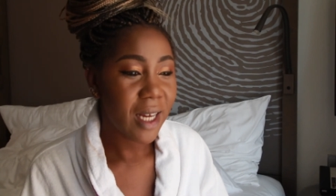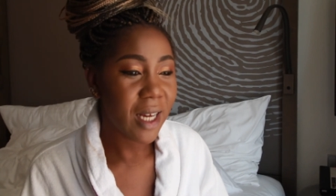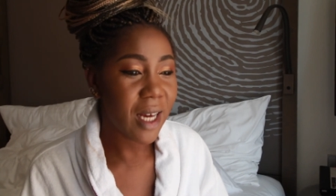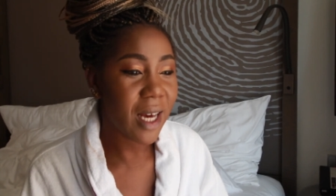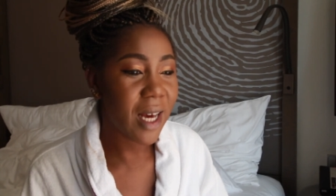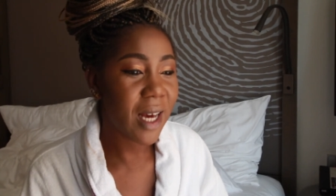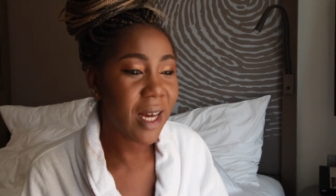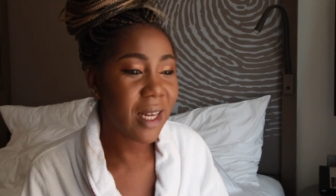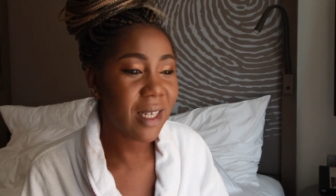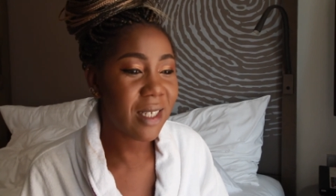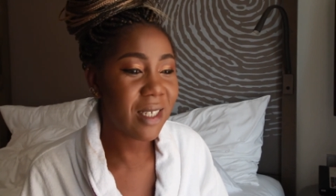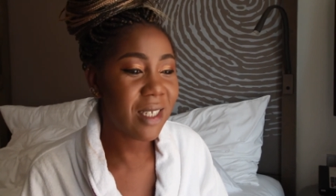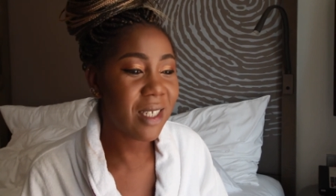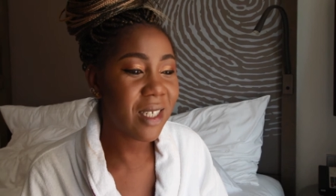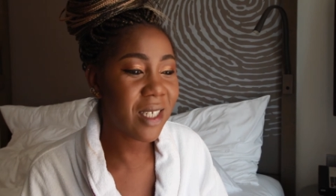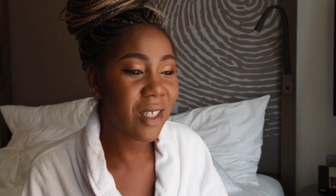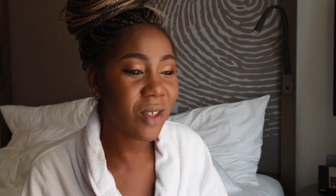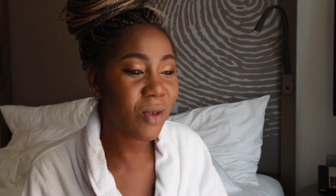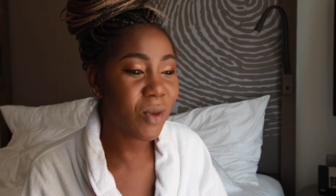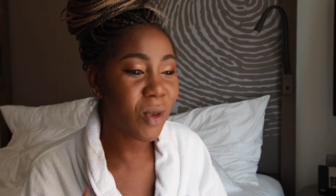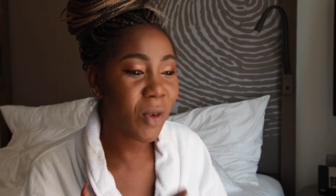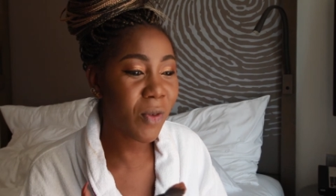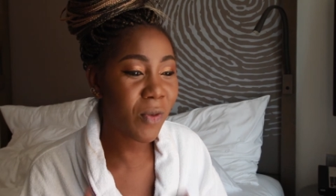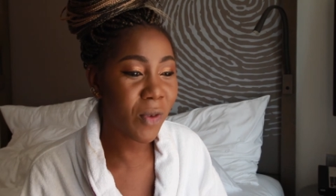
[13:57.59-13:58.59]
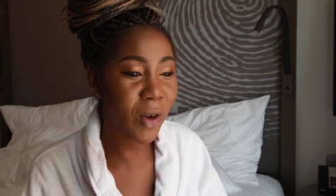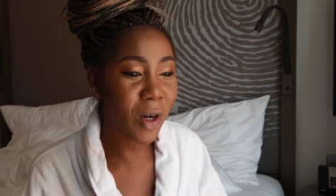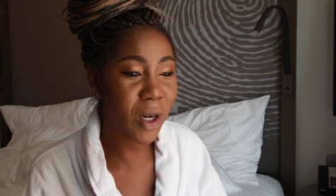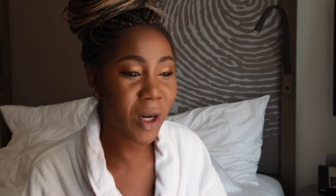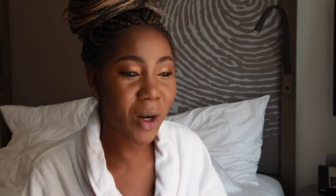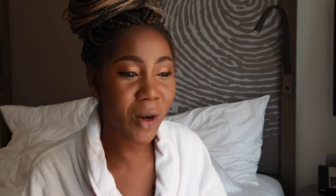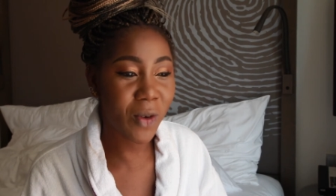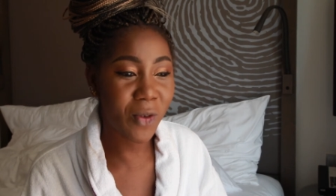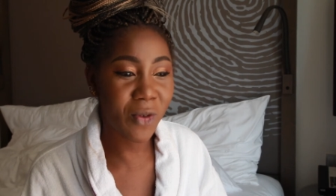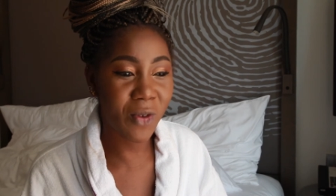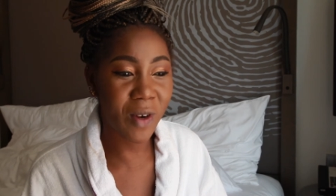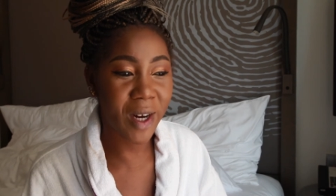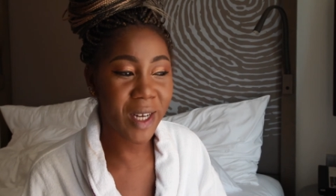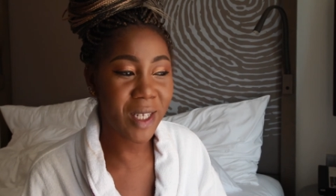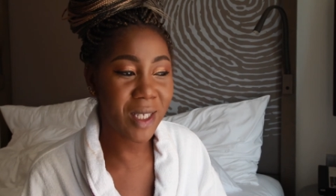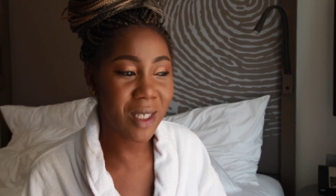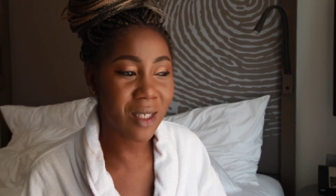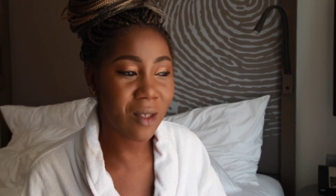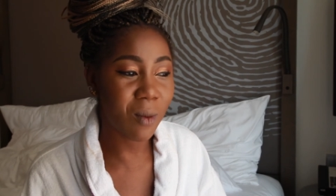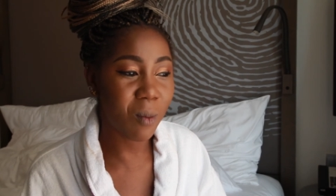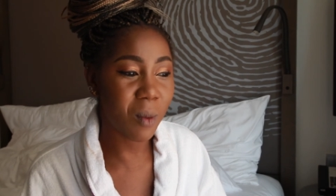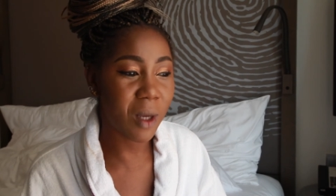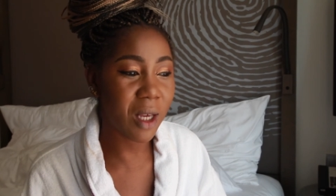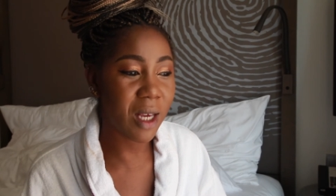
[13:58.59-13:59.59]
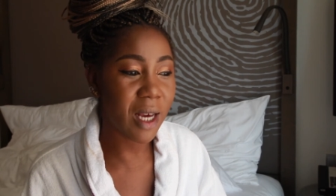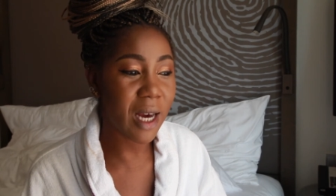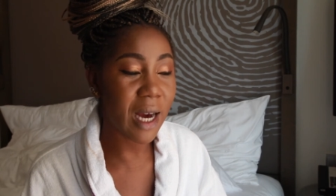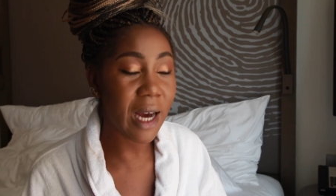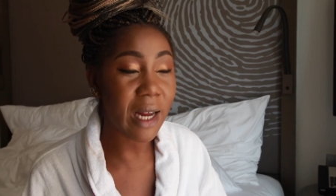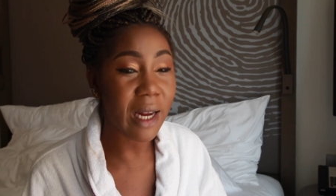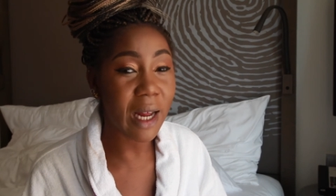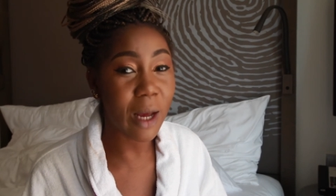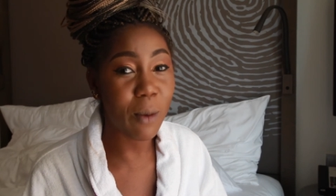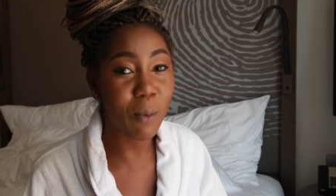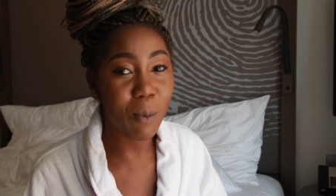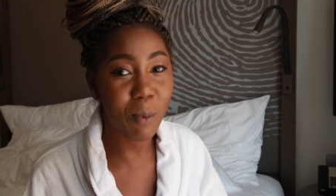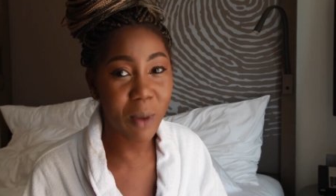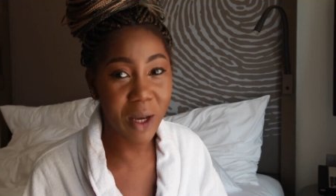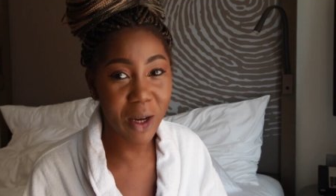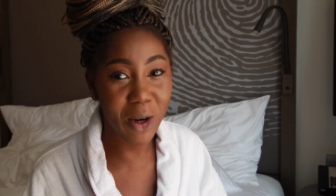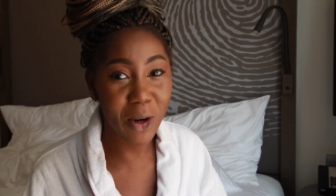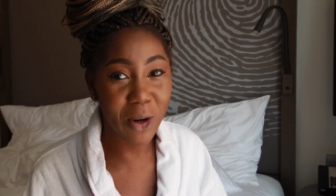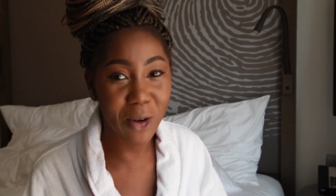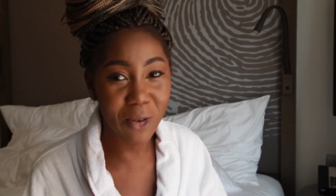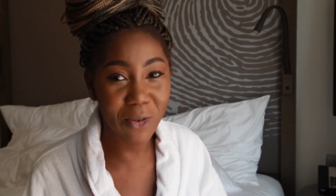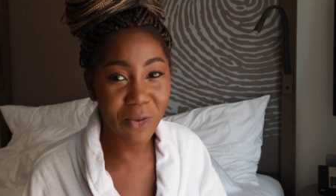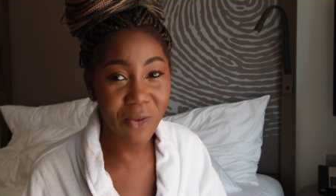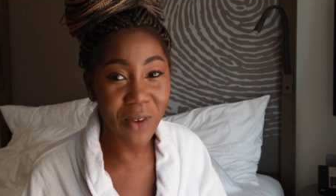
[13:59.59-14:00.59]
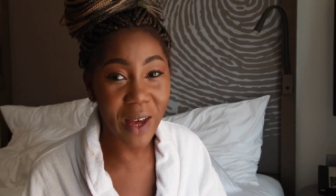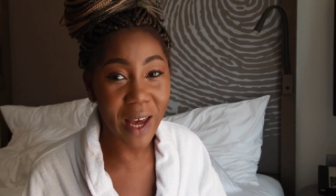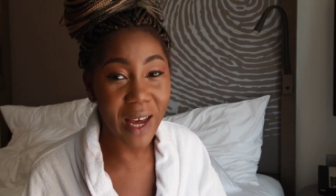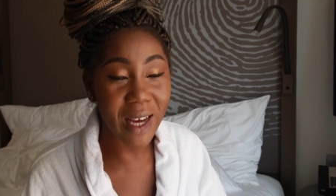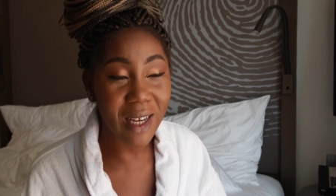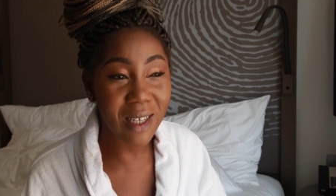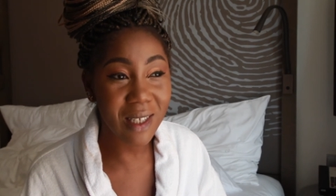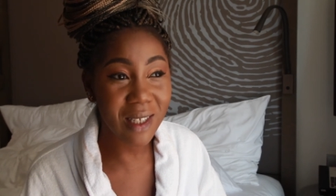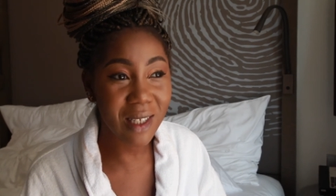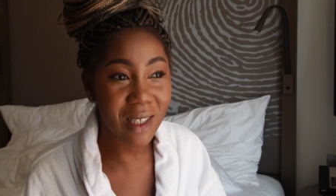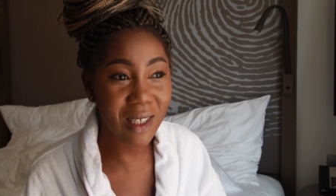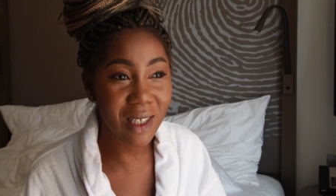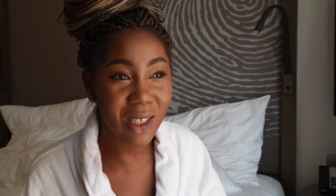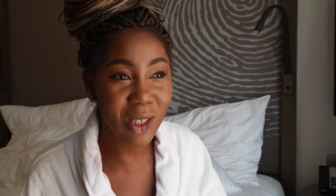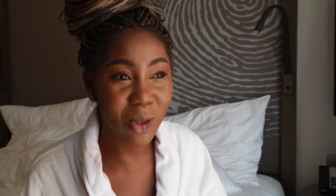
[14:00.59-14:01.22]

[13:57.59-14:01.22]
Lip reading: And she referred her friend to me, and I beat her face.